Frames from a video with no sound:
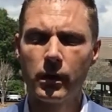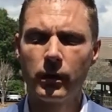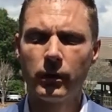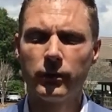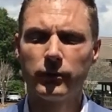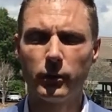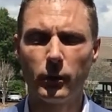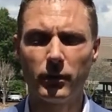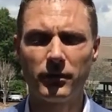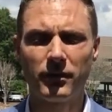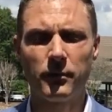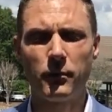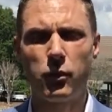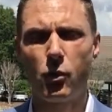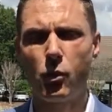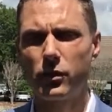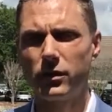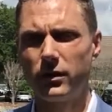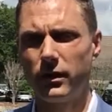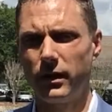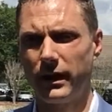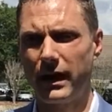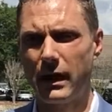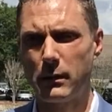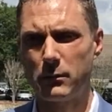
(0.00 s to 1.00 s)
So it's
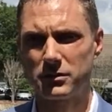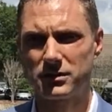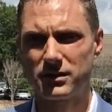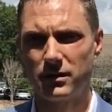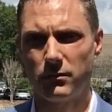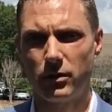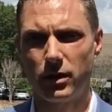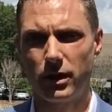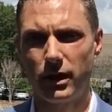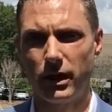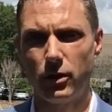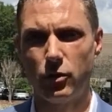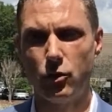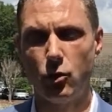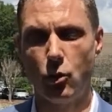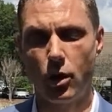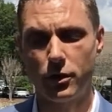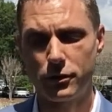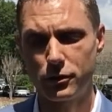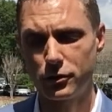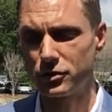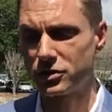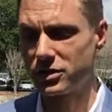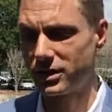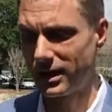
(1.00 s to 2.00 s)
important to get with somebody who
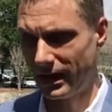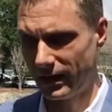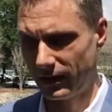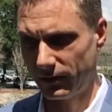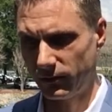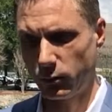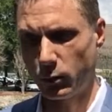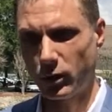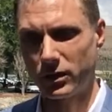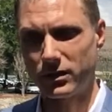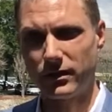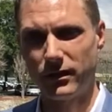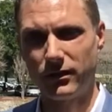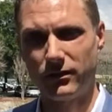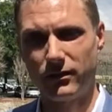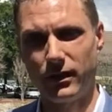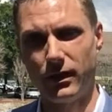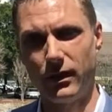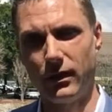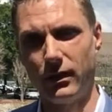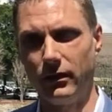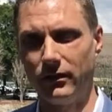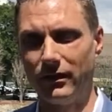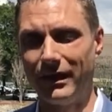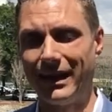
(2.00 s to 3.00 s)
understands what this
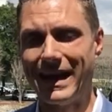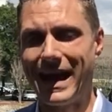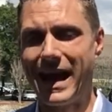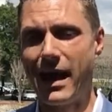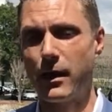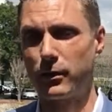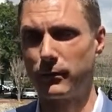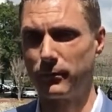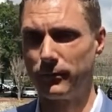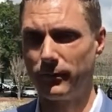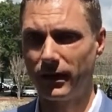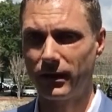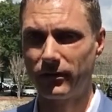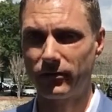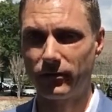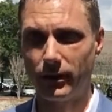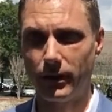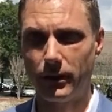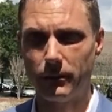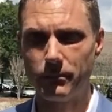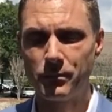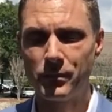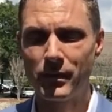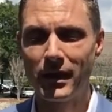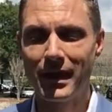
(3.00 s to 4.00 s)
is and how to fix
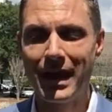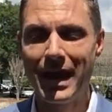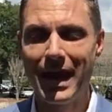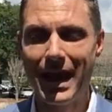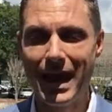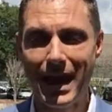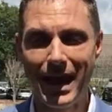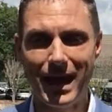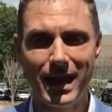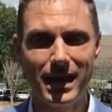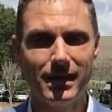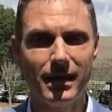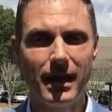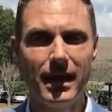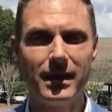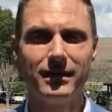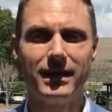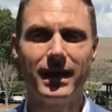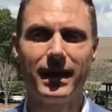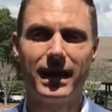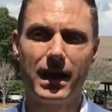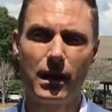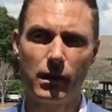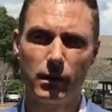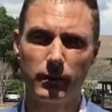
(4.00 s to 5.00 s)
it, and
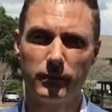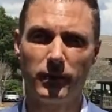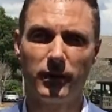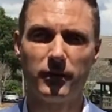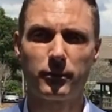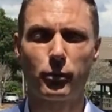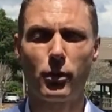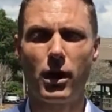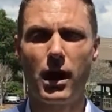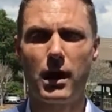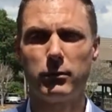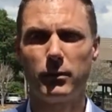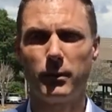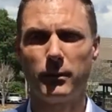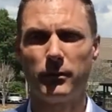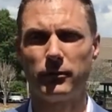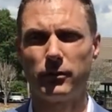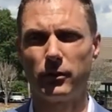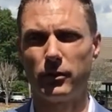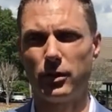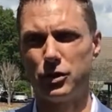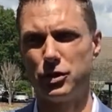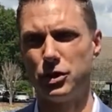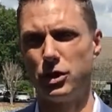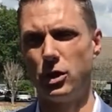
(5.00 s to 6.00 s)
take care of these problems so
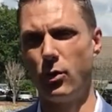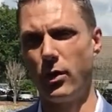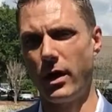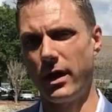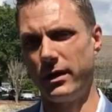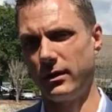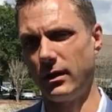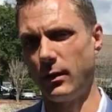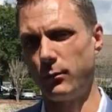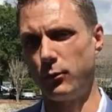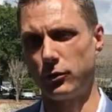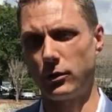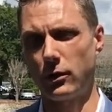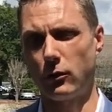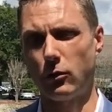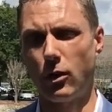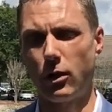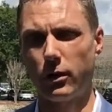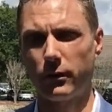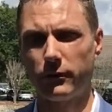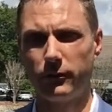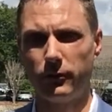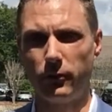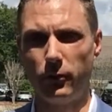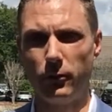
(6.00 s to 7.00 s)
that you don't end up with a
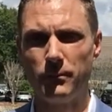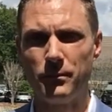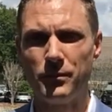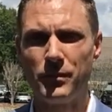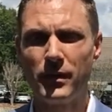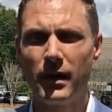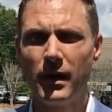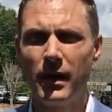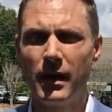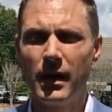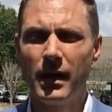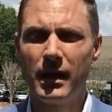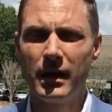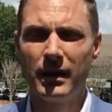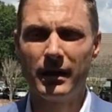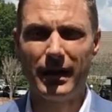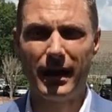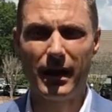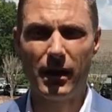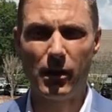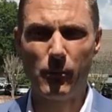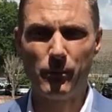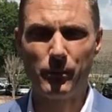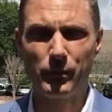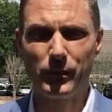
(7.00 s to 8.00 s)
lawsuit.
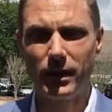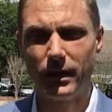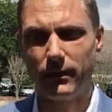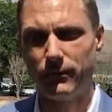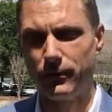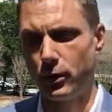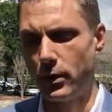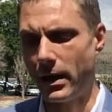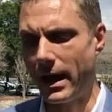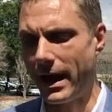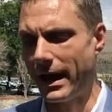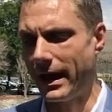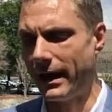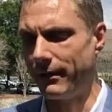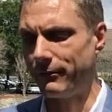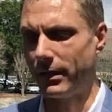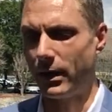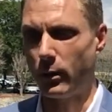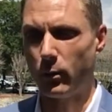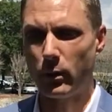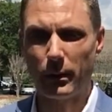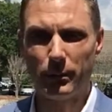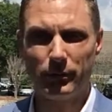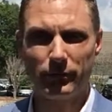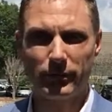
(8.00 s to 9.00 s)
Now, if you have a
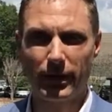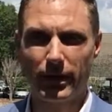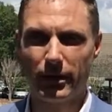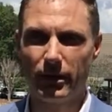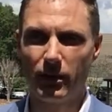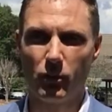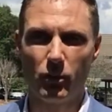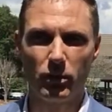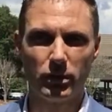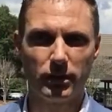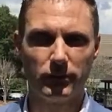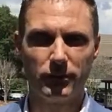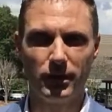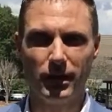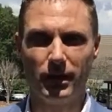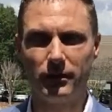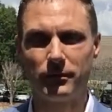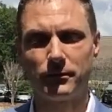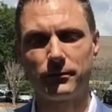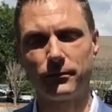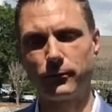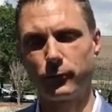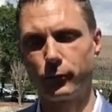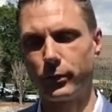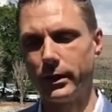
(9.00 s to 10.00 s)
website on one of these
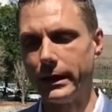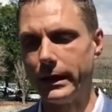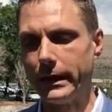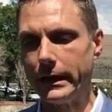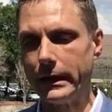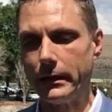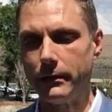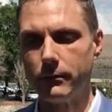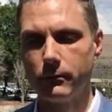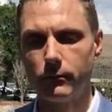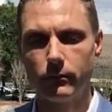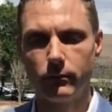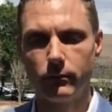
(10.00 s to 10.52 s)
free